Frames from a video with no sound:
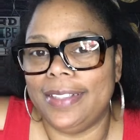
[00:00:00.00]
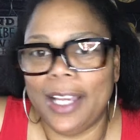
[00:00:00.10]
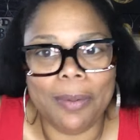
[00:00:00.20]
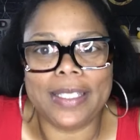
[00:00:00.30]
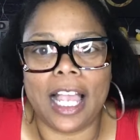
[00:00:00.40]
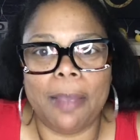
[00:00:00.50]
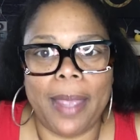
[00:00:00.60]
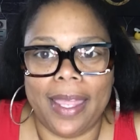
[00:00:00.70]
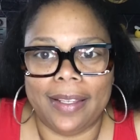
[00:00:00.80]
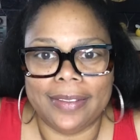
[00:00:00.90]
They don't want to talk
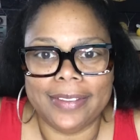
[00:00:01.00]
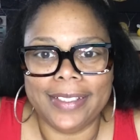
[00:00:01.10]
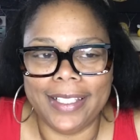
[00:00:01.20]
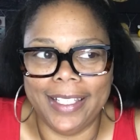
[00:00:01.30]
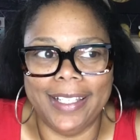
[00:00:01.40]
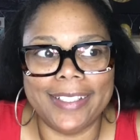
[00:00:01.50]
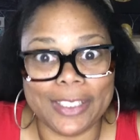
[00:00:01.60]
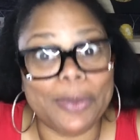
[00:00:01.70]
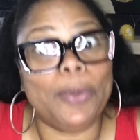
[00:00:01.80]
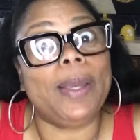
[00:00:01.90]
about it. Because
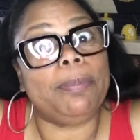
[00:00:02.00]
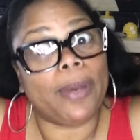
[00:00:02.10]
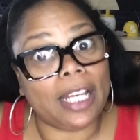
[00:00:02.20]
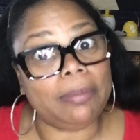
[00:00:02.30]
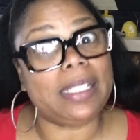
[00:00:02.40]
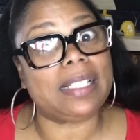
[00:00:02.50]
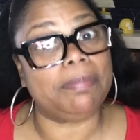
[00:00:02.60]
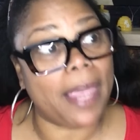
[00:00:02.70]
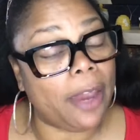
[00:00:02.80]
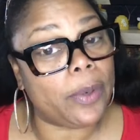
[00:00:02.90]
you quit bringing up this
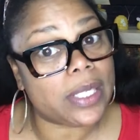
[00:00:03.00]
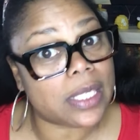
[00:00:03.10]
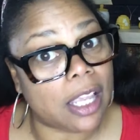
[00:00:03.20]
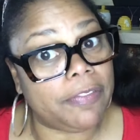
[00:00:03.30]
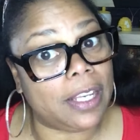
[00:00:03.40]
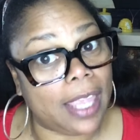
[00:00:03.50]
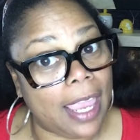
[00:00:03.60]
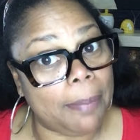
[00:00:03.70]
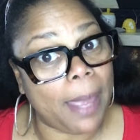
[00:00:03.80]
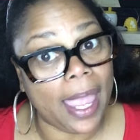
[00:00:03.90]
marriage stuff in the,
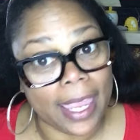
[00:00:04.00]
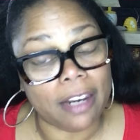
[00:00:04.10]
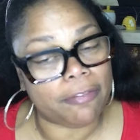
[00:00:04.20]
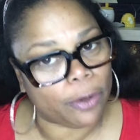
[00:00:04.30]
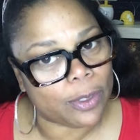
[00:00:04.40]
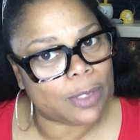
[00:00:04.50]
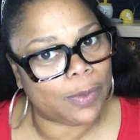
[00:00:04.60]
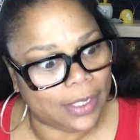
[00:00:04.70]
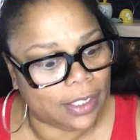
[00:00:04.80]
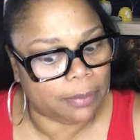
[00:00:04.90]
at my
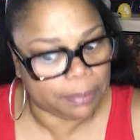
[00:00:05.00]
anniversary dinner,